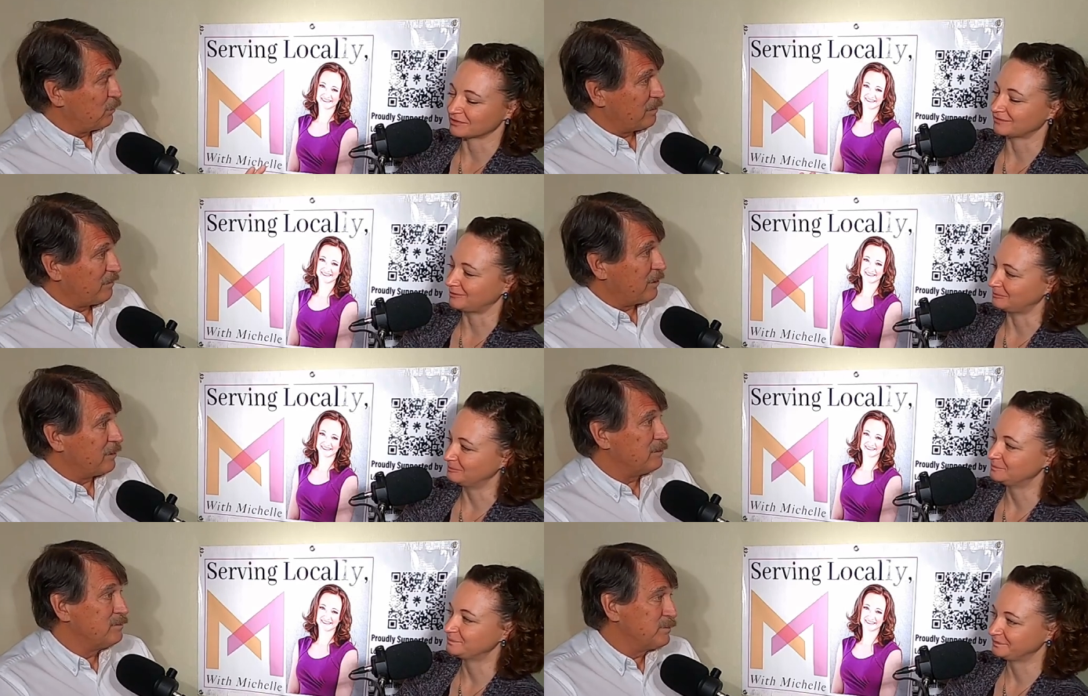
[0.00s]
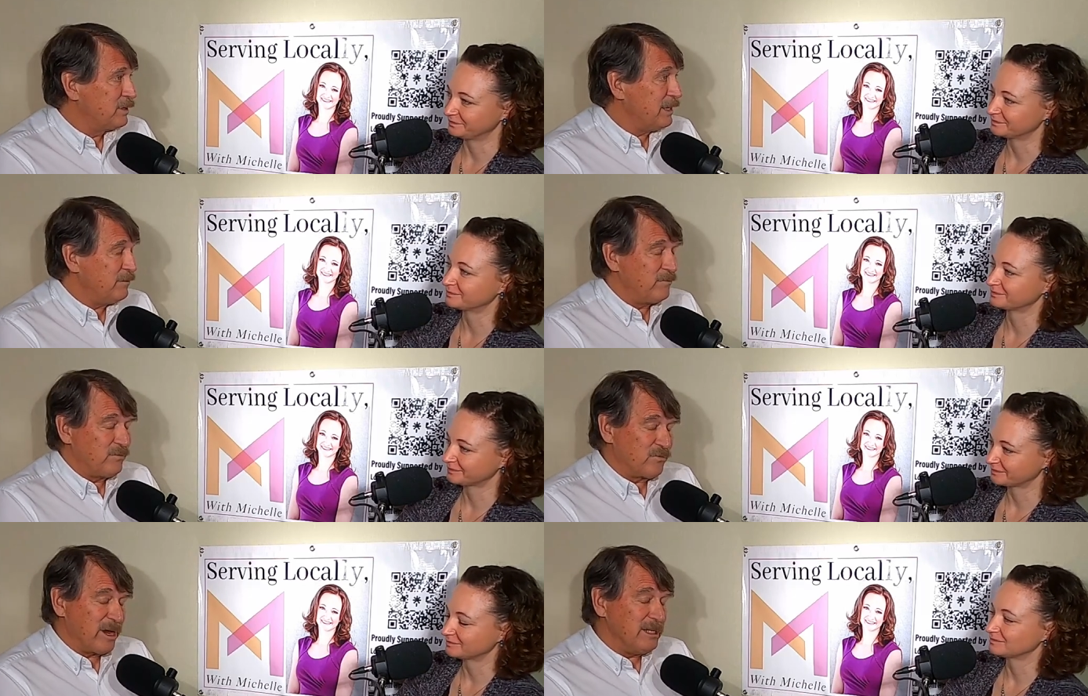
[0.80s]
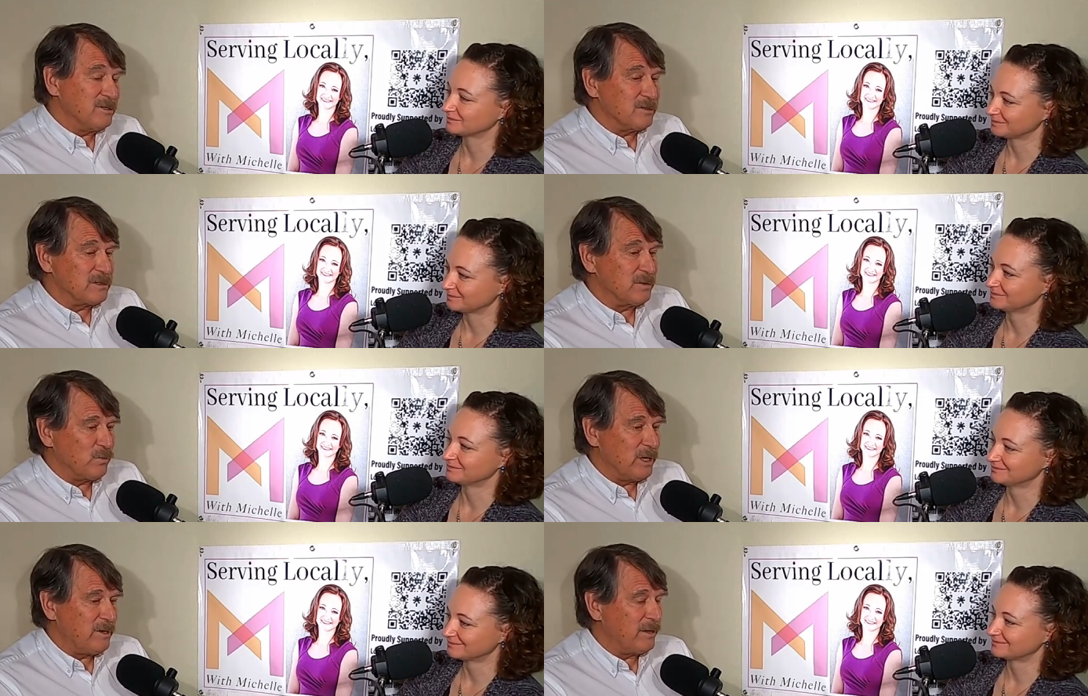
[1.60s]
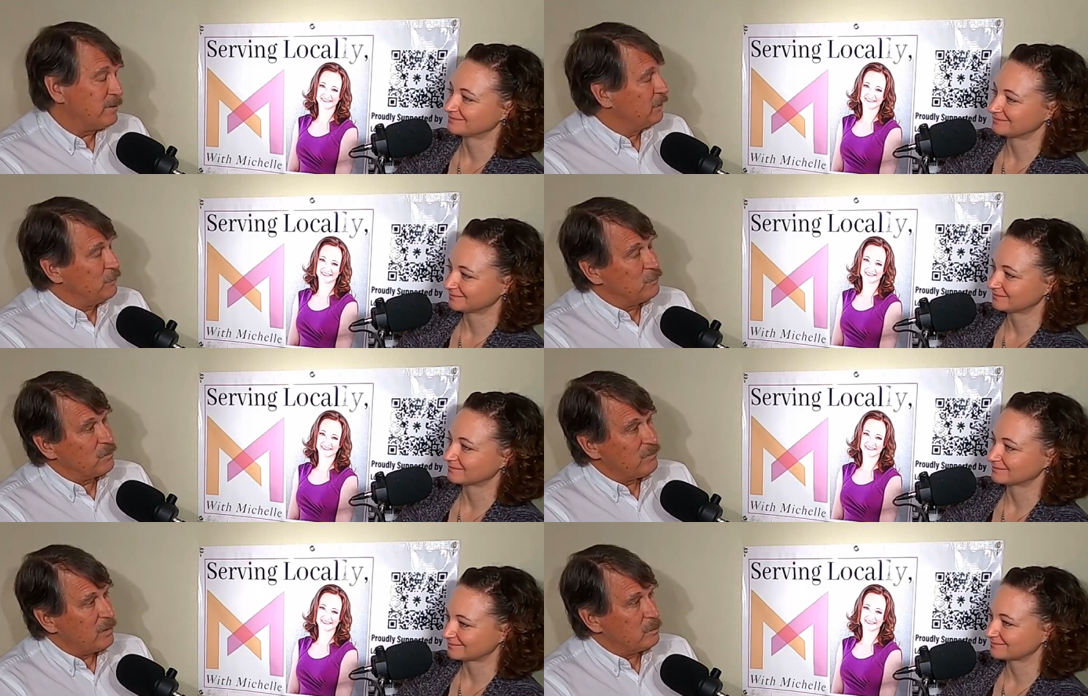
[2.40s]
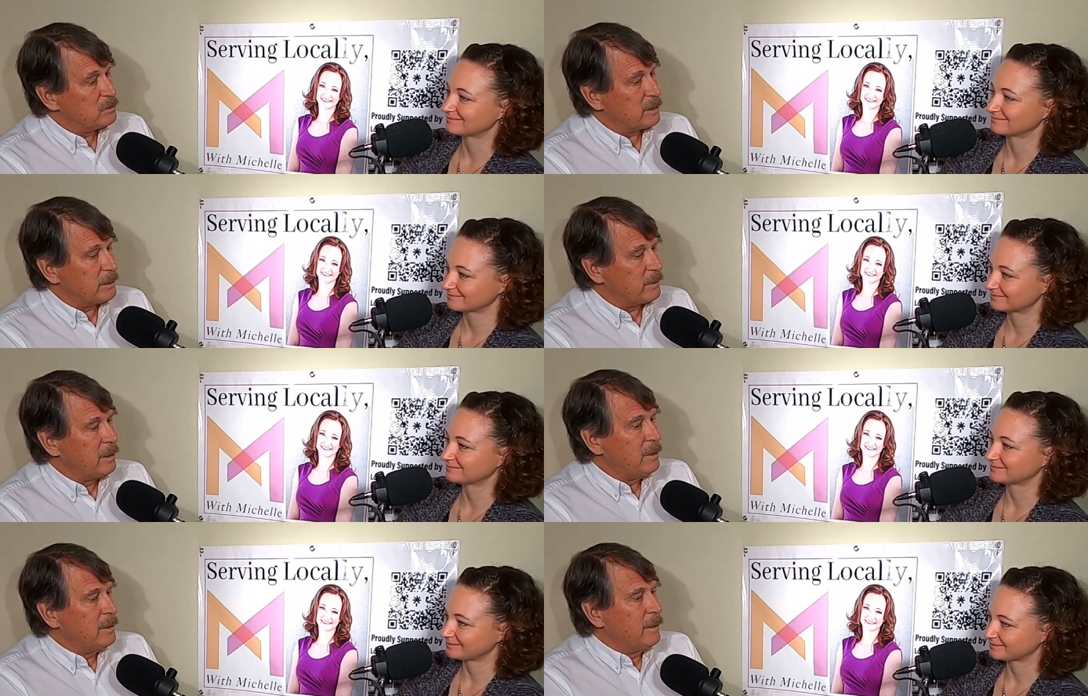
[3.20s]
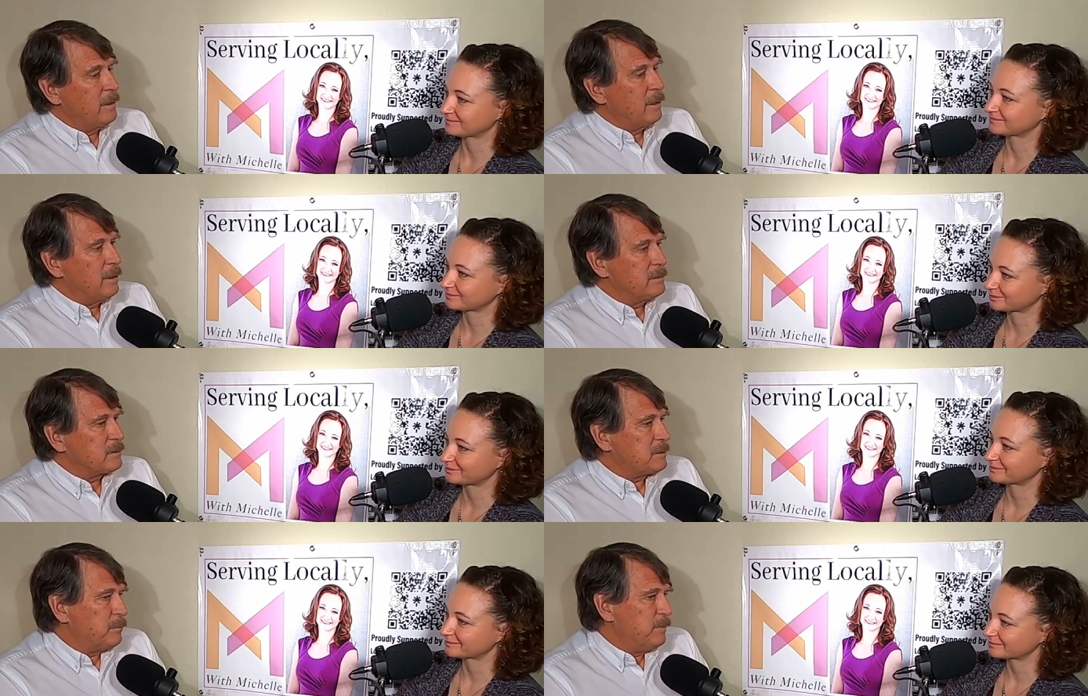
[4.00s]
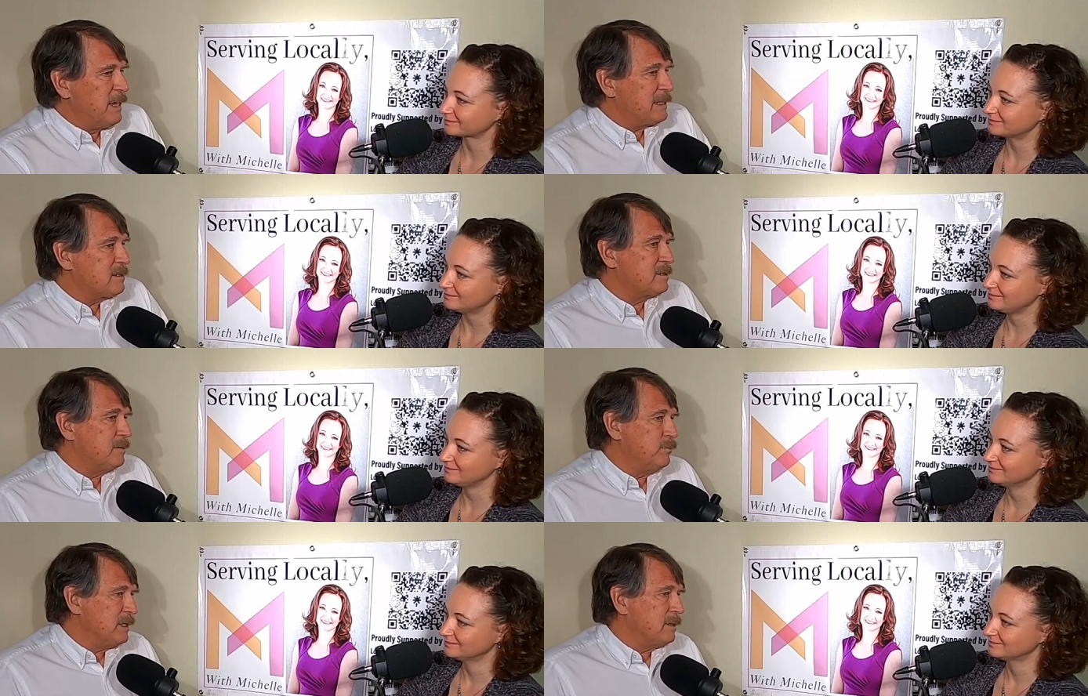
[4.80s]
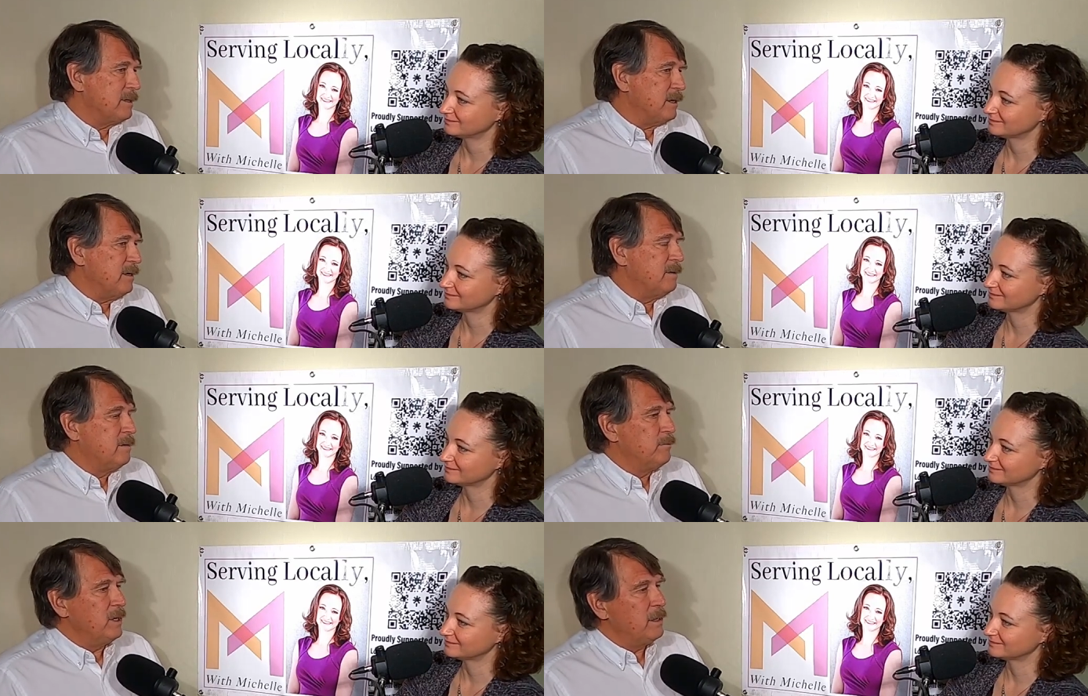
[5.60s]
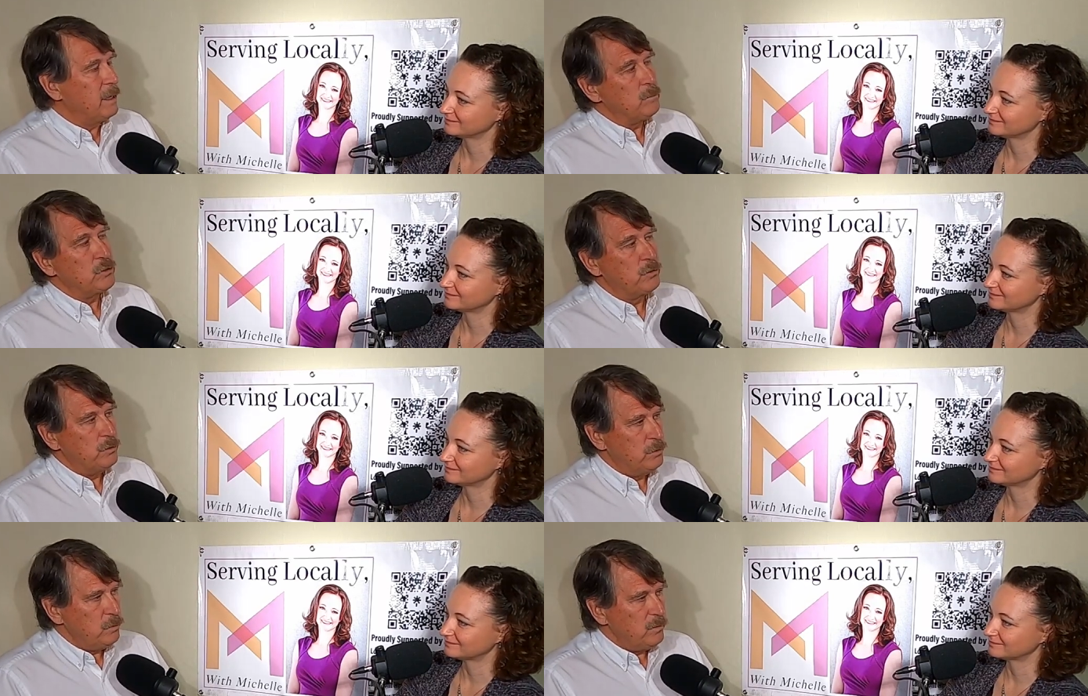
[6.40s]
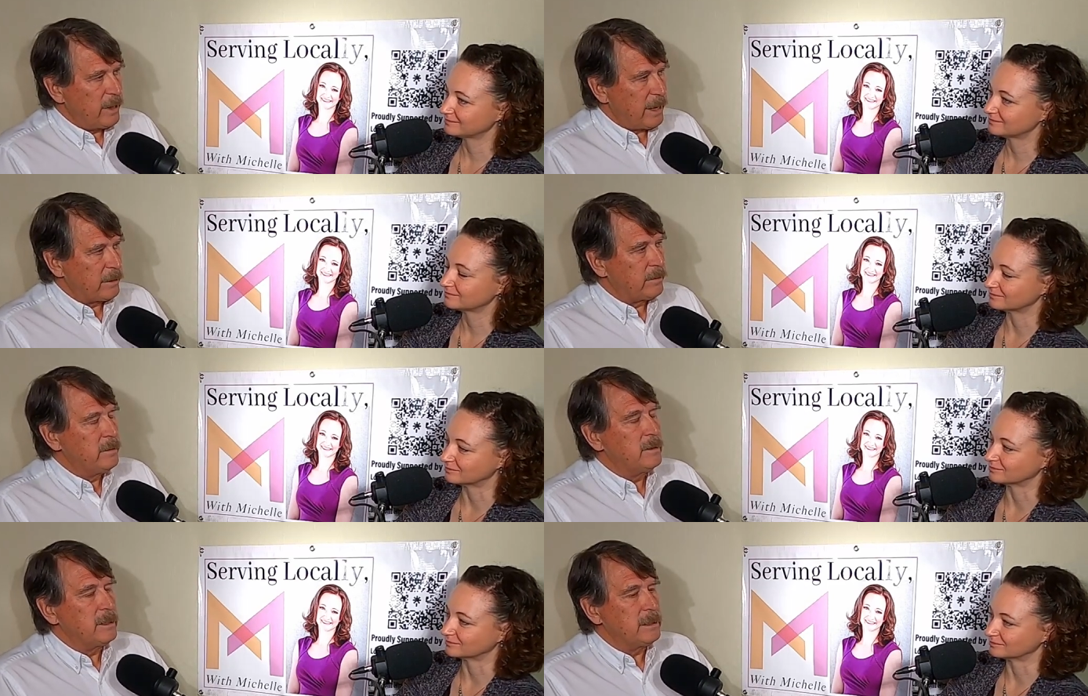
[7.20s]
Speaker 1: that's one of our key phrases that we tend to use with folks. And st that stability, being able to do that, mm.